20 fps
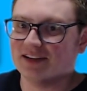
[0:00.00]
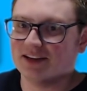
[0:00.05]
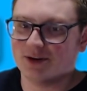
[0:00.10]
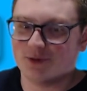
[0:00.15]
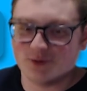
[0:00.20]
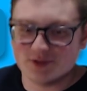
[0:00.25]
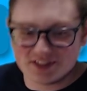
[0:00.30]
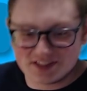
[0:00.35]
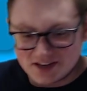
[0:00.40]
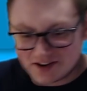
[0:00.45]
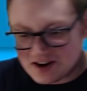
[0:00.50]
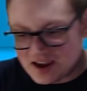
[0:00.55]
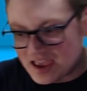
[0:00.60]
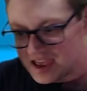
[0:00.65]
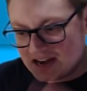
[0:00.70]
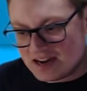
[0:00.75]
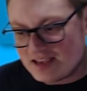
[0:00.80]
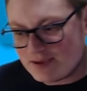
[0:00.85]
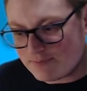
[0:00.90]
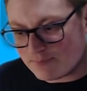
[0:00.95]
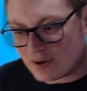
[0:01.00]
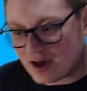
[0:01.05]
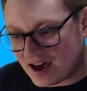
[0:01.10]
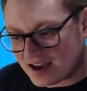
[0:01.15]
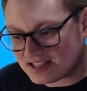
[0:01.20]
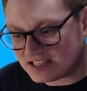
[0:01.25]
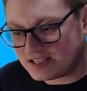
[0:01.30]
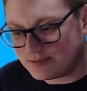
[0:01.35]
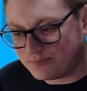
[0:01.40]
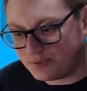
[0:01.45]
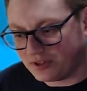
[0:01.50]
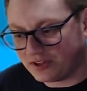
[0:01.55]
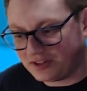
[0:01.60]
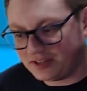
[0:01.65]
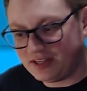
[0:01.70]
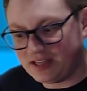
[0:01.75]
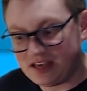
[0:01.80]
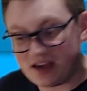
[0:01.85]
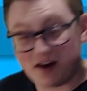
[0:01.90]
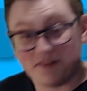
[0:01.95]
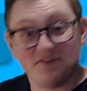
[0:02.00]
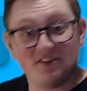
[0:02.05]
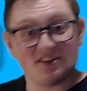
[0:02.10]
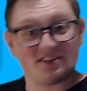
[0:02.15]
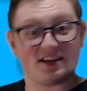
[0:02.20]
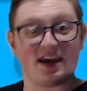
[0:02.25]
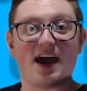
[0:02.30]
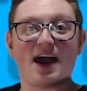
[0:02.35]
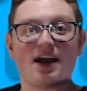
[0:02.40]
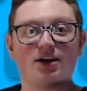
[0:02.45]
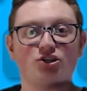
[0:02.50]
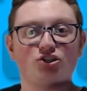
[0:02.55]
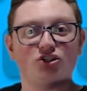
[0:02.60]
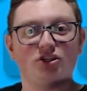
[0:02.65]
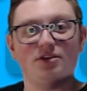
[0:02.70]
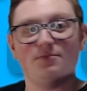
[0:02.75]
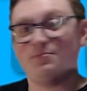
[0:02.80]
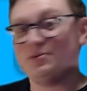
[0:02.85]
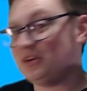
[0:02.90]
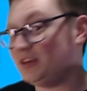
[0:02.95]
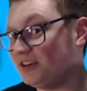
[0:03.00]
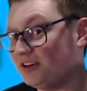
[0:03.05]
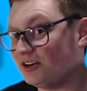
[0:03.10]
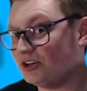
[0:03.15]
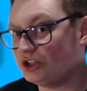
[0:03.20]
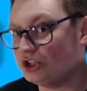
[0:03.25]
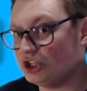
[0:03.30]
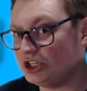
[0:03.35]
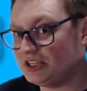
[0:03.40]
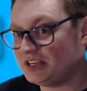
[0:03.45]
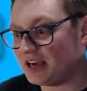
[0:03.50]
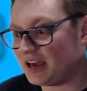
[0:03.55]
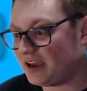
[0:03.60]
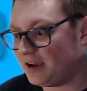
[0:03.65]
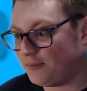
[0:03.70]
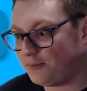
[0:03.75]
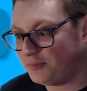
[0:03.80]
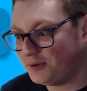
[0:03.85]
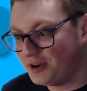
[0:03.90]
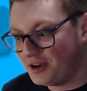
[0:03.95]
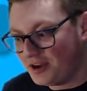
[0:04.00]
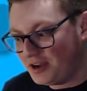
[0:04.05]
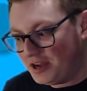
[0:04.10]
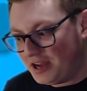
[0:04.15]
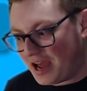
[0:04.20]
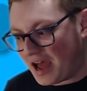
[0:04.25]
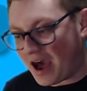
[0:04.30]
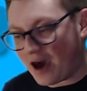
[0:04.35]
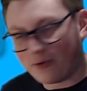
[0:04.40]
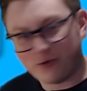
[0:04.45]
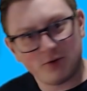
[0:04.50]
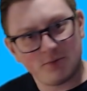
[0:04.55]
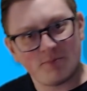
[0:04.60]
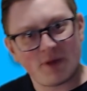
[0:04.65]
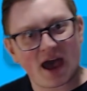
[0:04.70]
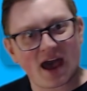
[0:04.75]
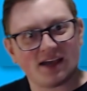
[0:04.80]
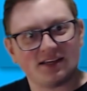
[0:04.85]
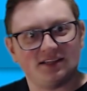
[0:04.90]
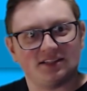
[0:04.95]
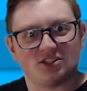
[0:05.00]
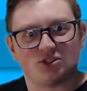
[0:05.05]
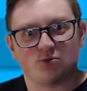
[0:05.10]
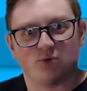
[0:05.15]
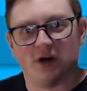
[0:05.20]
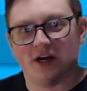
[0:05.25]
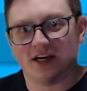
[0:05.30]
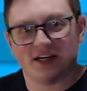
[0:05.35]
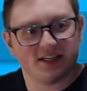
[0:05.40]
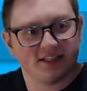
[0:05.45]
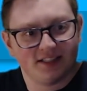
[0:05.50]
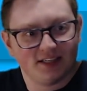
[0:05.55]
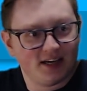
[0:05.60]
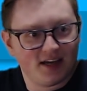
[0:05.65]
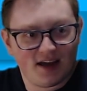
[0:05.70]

Like, was there any possibility of this actually being a good game? How do magnets work?